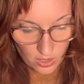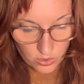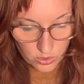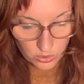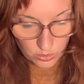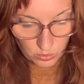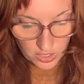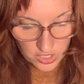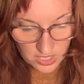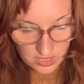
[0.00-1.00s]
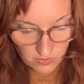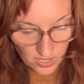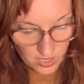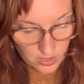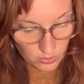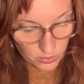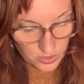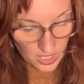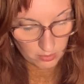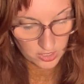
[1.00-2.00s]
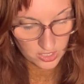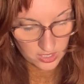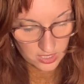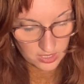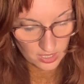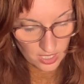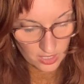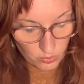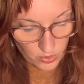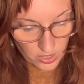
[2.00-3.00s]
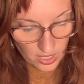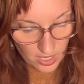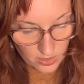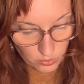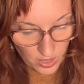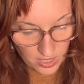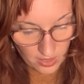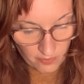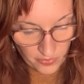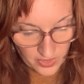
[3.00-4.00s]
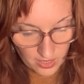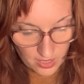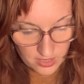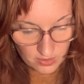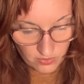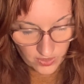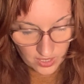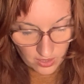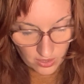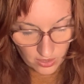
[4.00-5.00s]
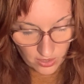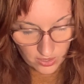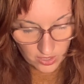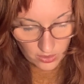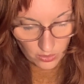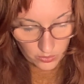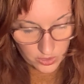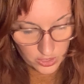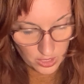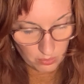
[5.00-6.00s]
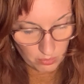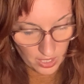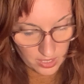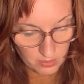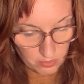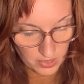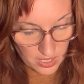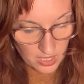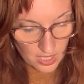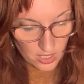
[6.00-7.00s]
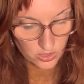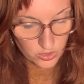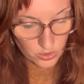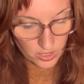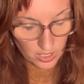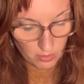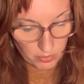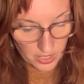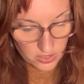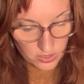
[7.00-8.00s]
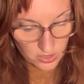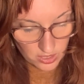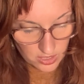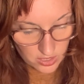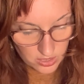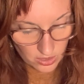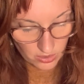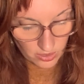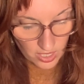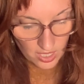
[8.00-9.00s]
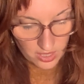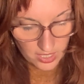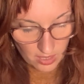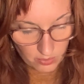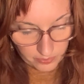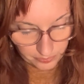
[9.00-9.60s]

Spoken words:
to which his face all damaged and scarred with hard weather, as the figure heard an old ship might be struck up by sturdy song, that